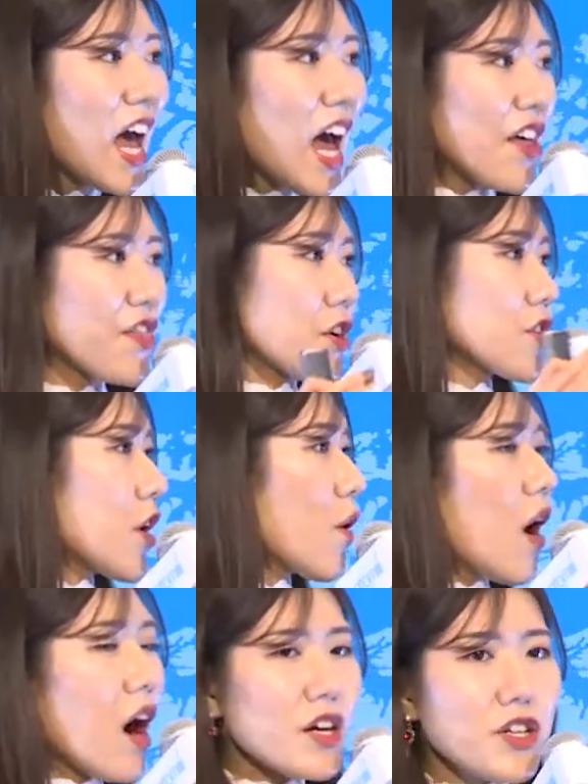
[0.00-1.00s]
And there are no
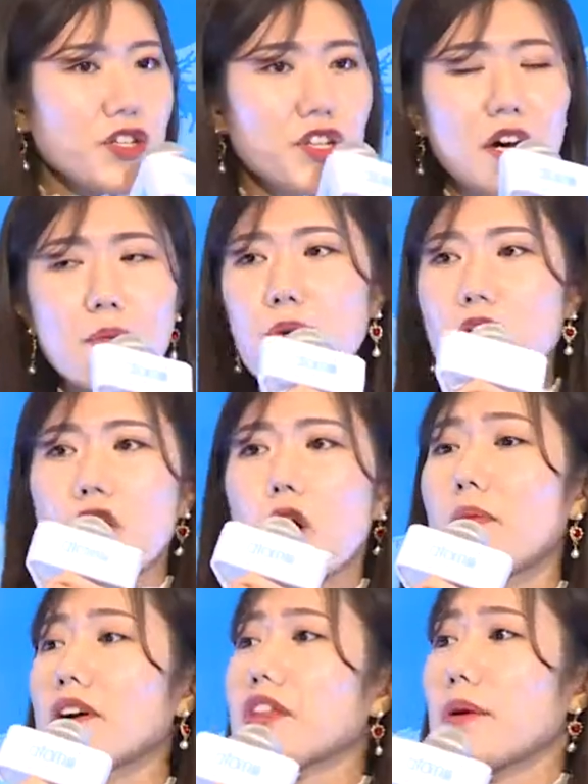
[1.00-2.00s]
auto ship or no
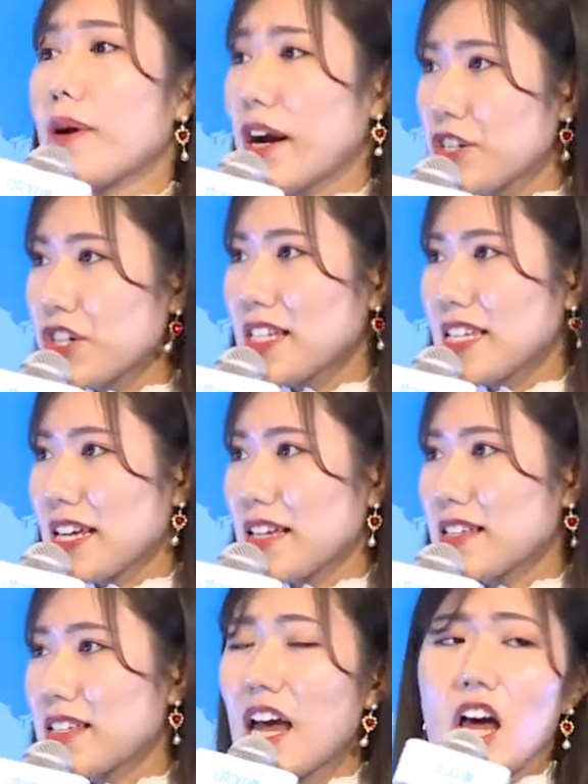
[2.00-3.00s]
monthly purchases.